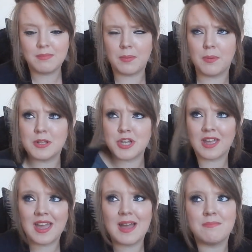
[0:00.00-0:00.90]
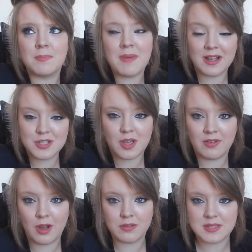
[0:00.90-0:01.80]
I put my jacket and my back,
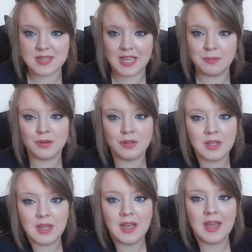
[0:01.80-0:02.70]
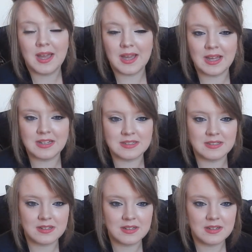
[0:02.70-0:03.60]
on the table,
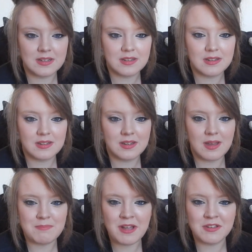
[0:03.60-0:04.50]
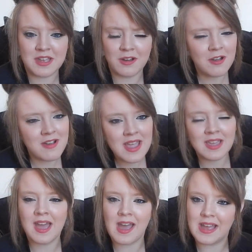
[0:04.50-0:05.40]
and Mike was like,
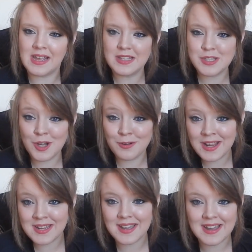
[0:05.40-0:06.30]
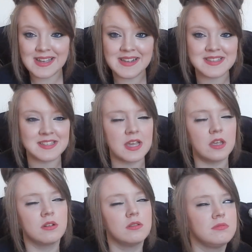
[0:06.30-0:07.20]
alright guys, you alright guys? I was
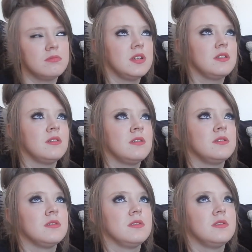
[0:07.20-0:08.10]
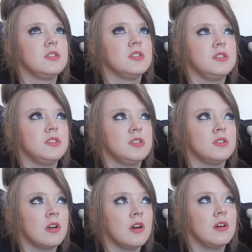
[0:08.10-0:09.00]
like, oh my god,
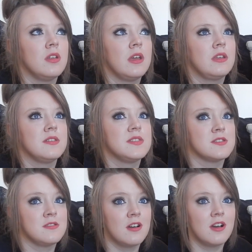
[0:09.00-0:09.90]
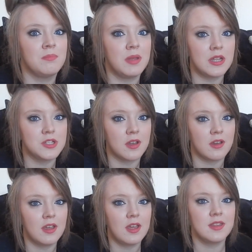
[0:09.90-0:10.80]
sugar, like this is not a
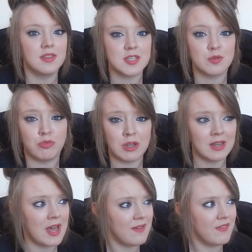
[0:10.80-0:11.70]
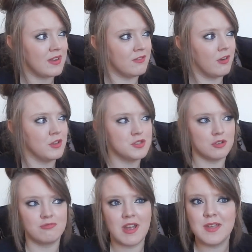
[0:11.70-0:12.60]
picture, this is real life, and they're all
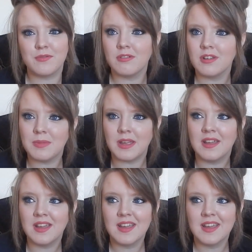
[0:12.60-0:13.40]
stood right in front of me.